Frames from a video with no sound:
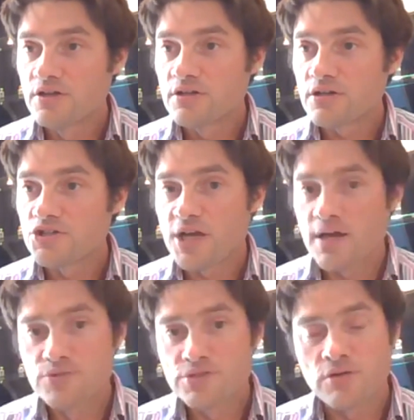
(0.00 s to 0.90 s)

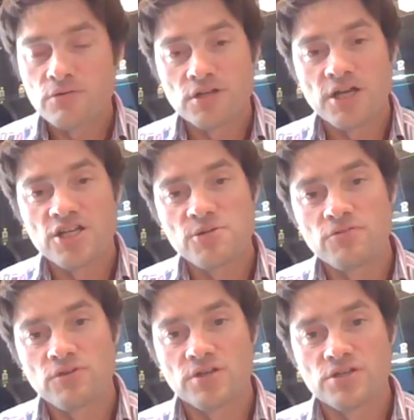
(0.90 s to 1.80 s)
gemstone engagement rings